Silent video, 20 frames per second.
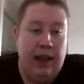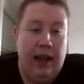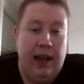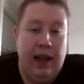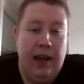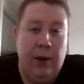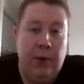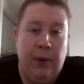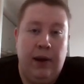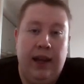
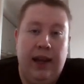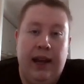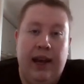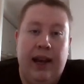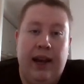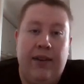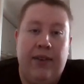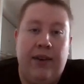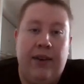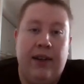then we
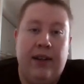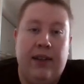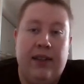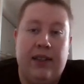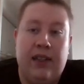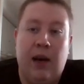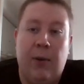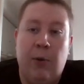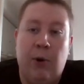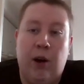have
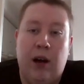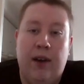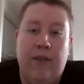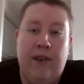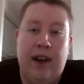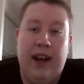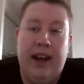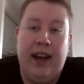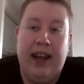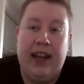Samurai
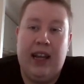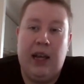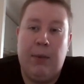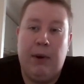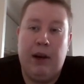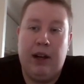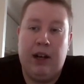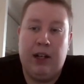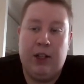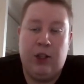Vendetta
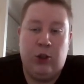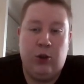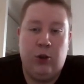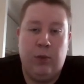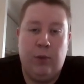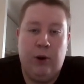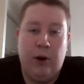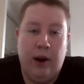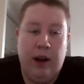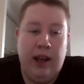by
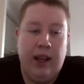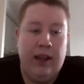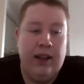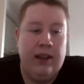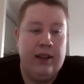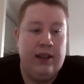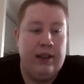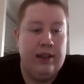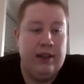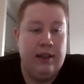Katsuo Mori.
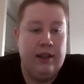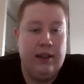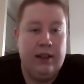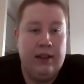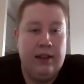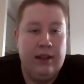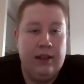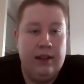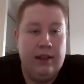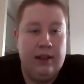
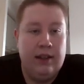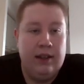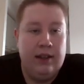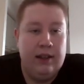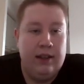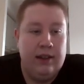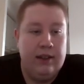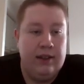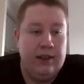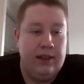
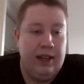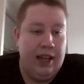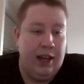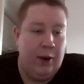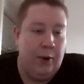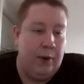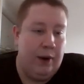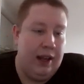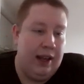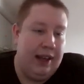
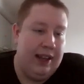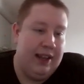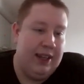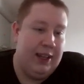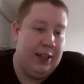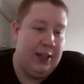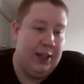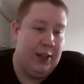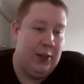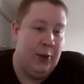Yeah, only
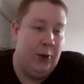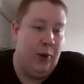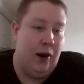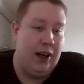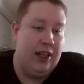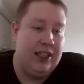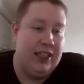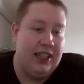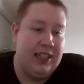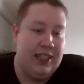
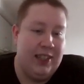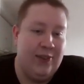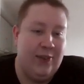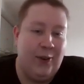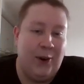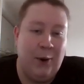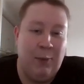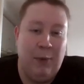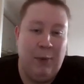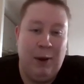
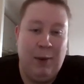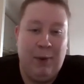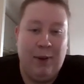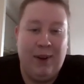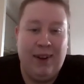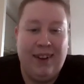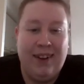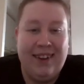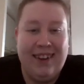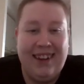264
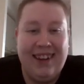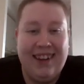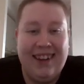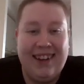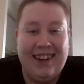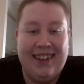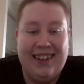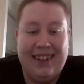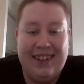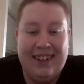people.
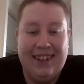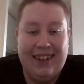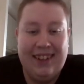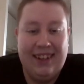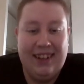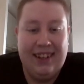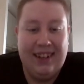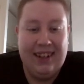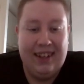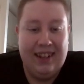Yeah,
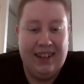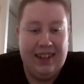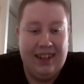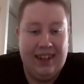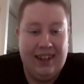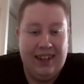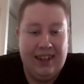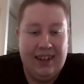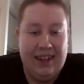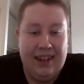
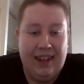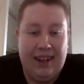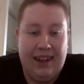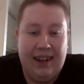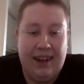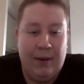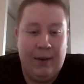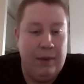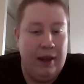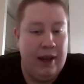
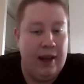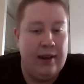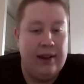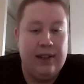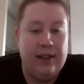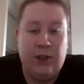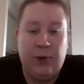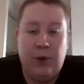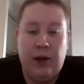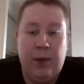yeah,
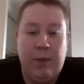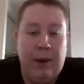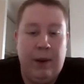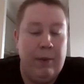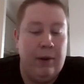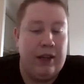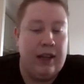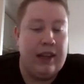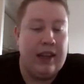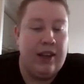three
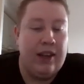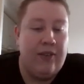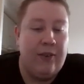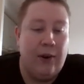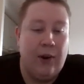people that I